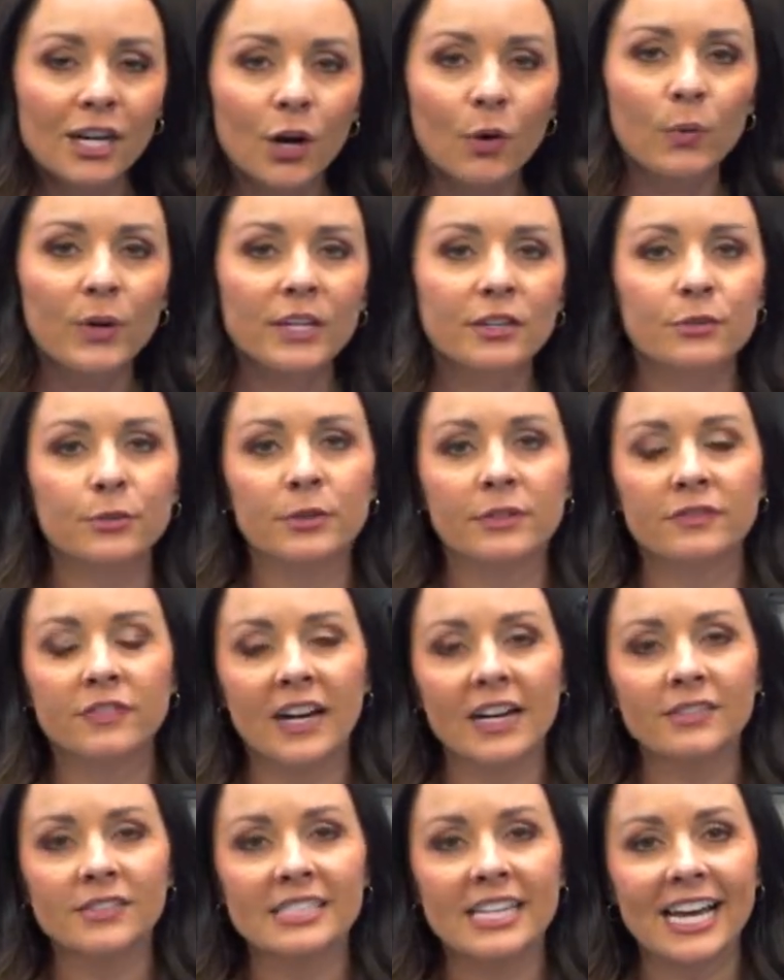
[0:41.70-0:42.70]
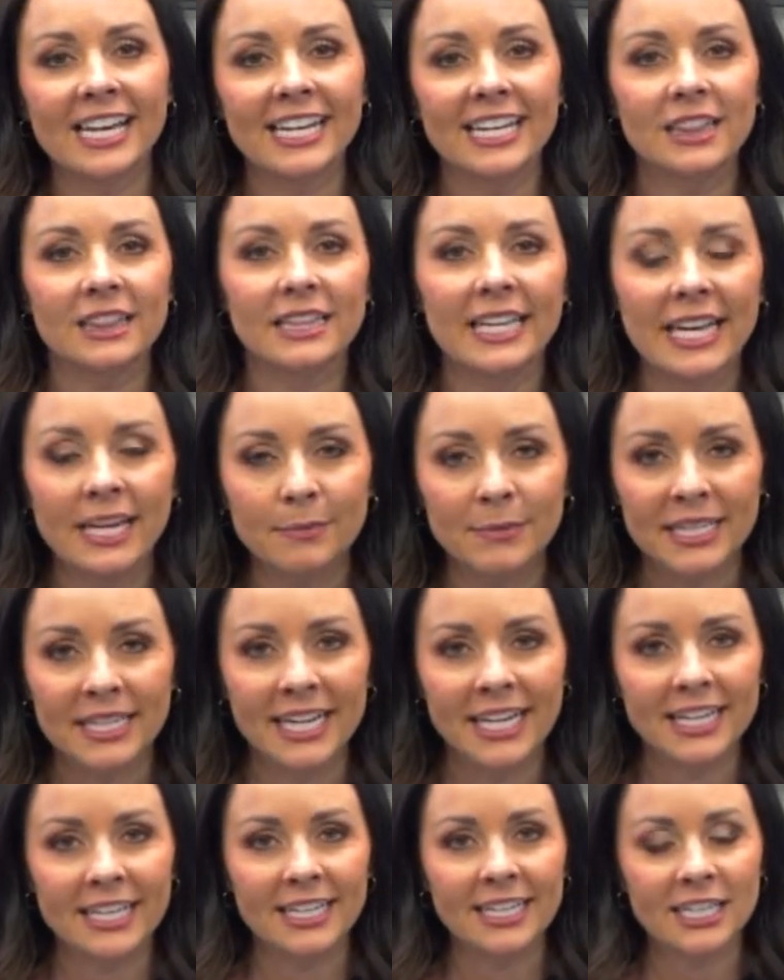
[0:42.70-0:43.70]
We do a 5-sided
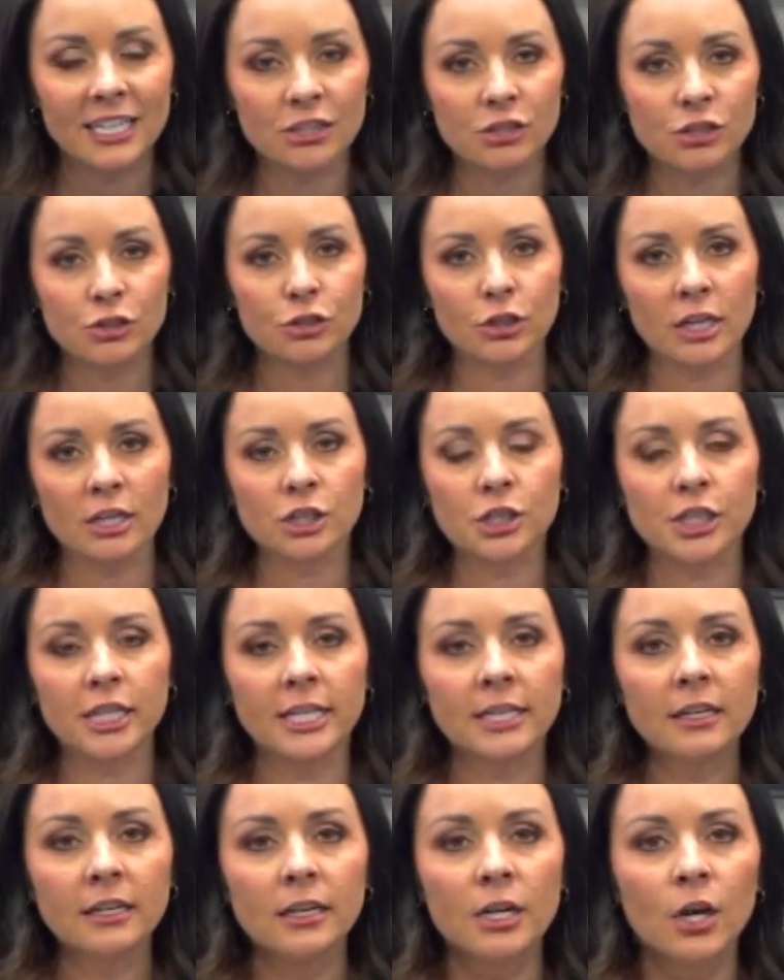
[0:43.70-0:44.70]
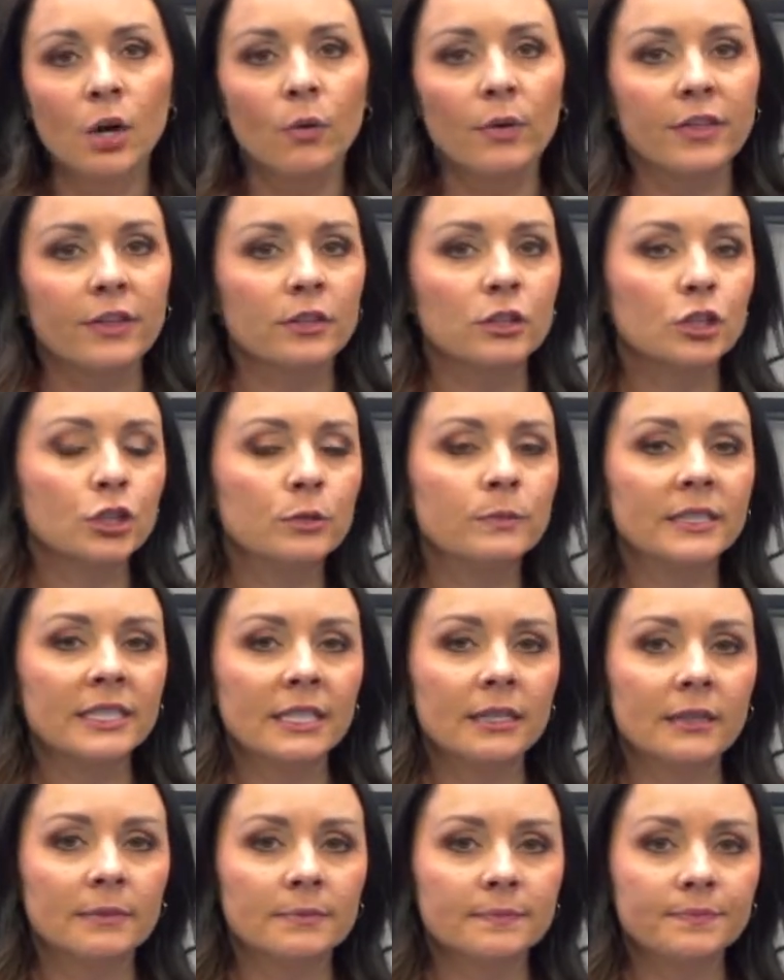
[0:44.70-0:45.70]
laminated construction with
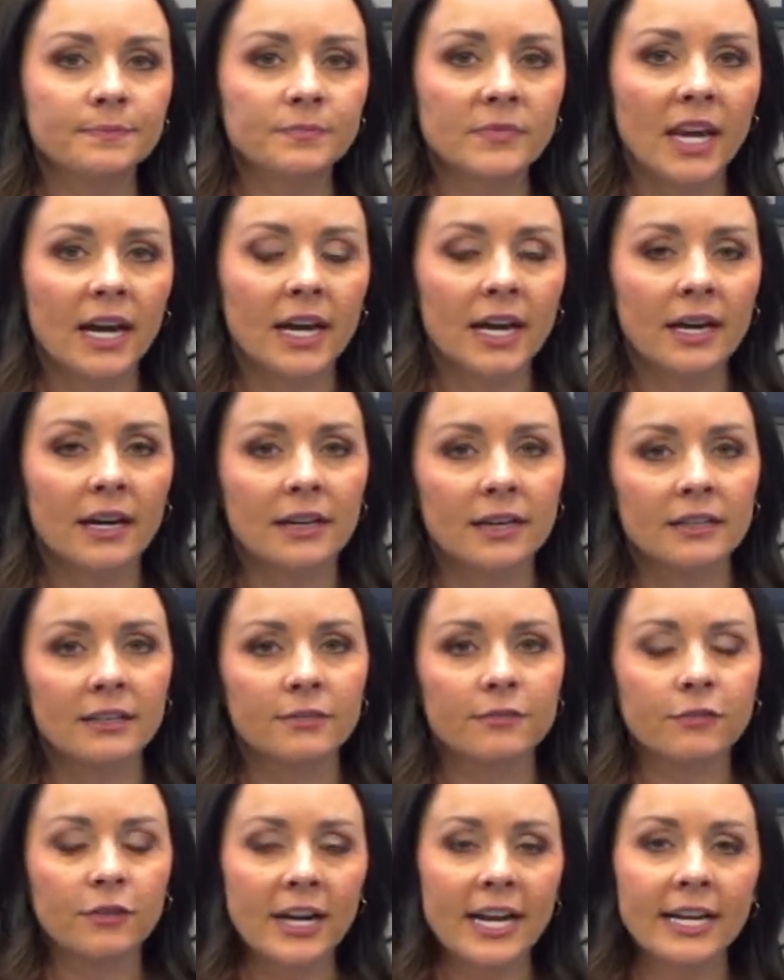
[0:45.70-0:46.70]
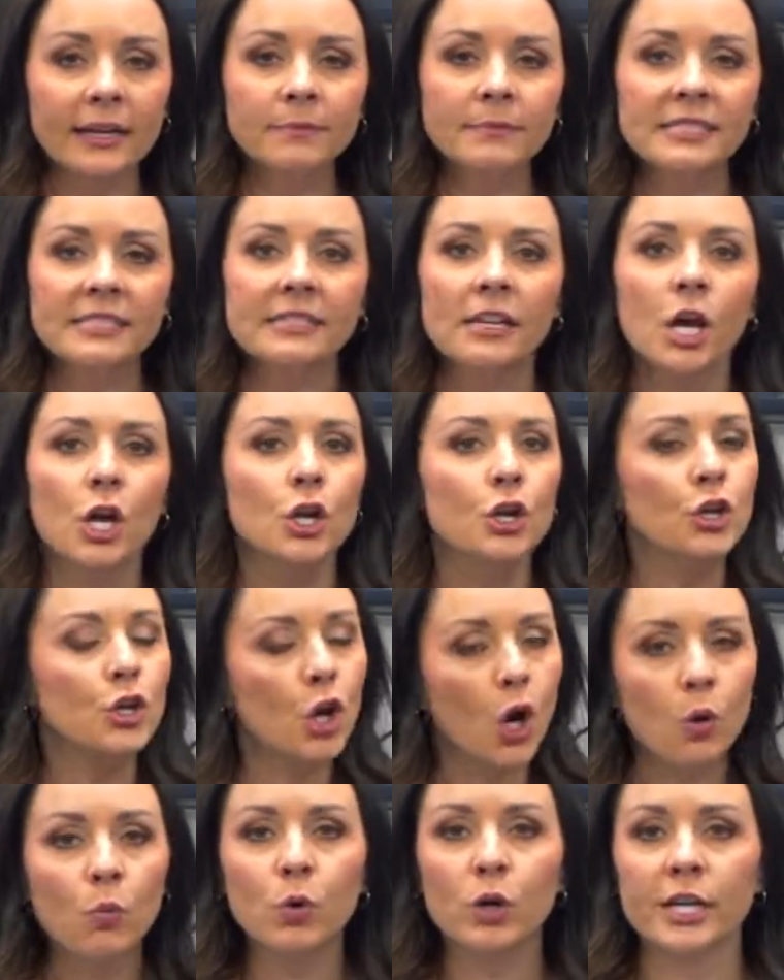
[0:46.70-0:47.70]
aluminum frames,
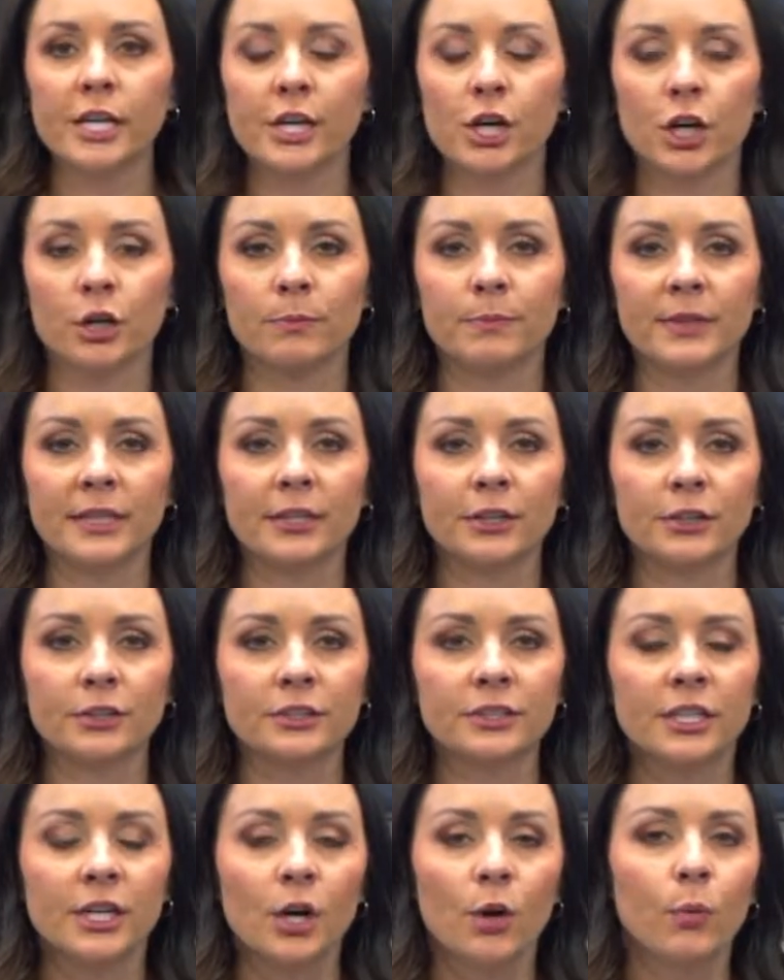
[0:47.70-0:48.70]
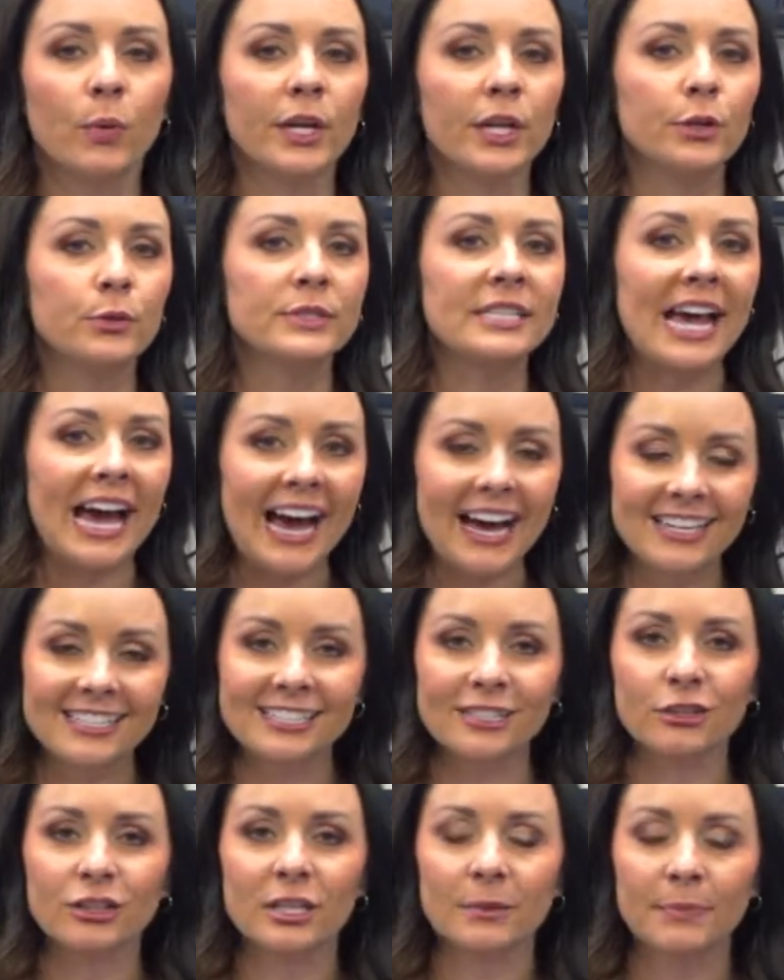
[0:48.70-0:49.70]
no wood in our build. We use
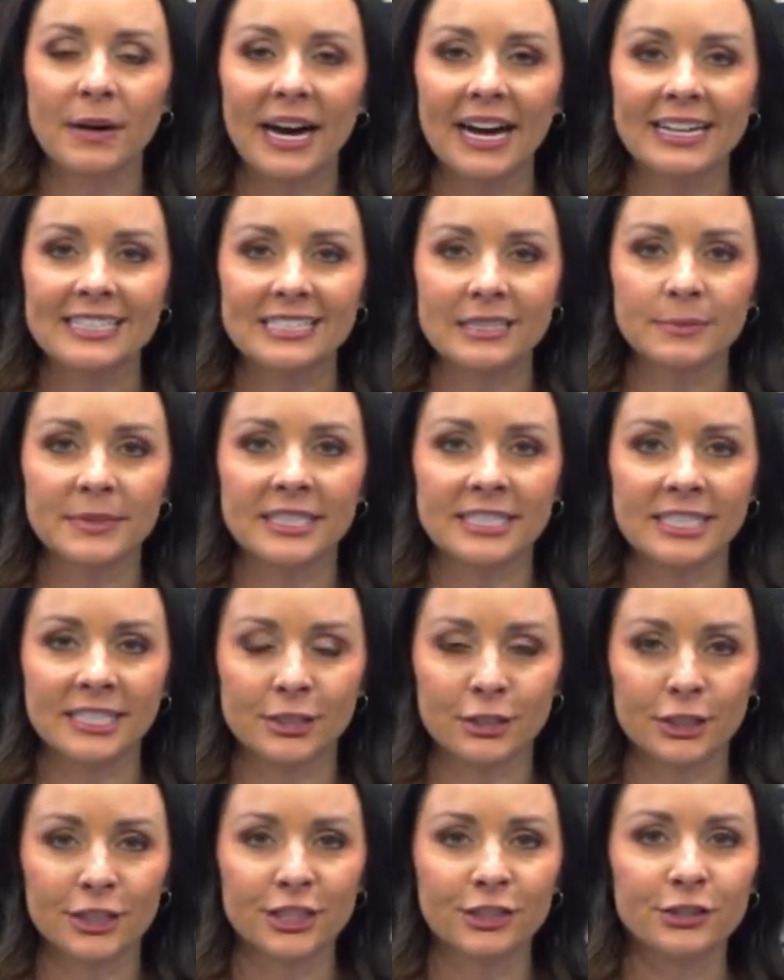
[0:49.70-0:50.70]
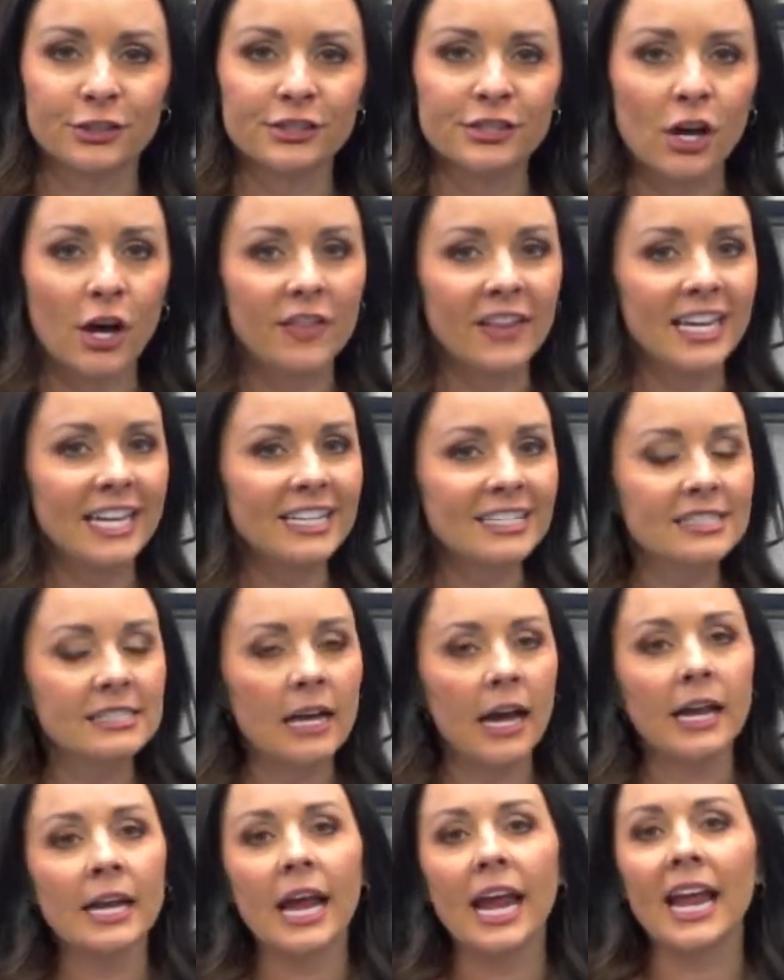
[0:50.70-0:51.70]
Azdel composite materials on the
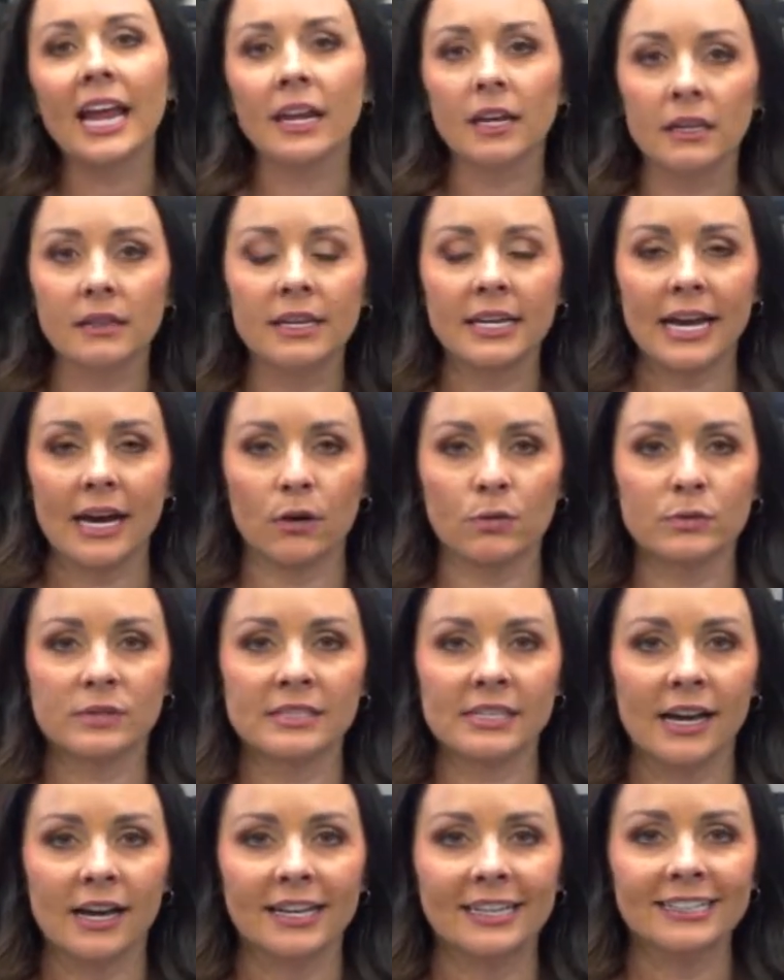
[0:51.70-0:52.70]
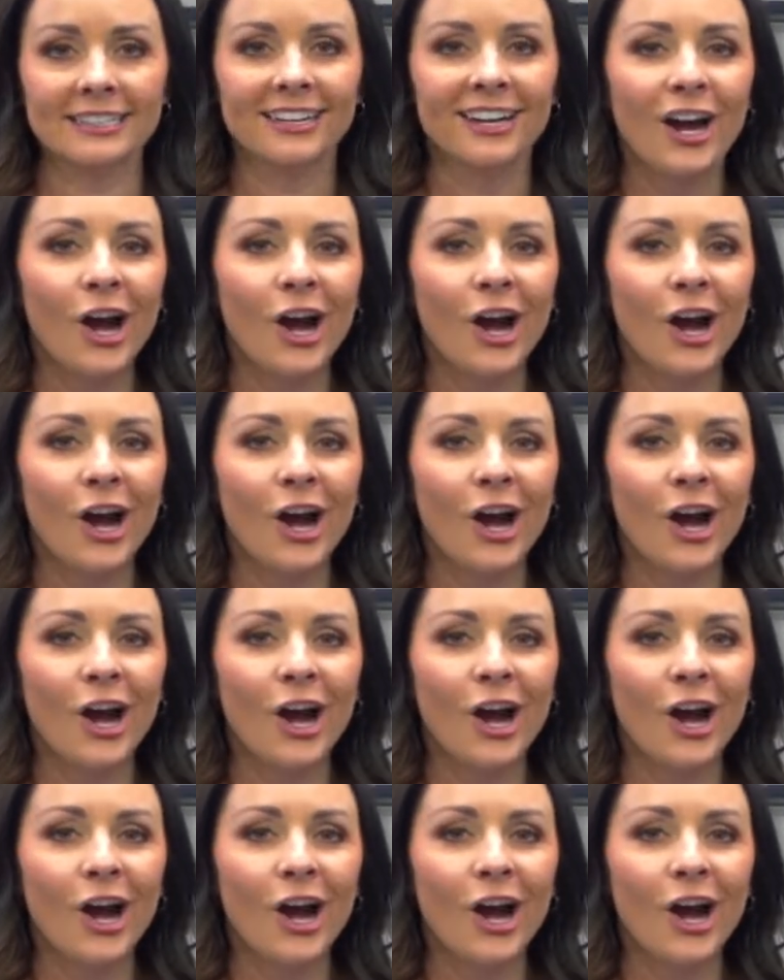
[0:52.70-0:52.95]
inside and the outside.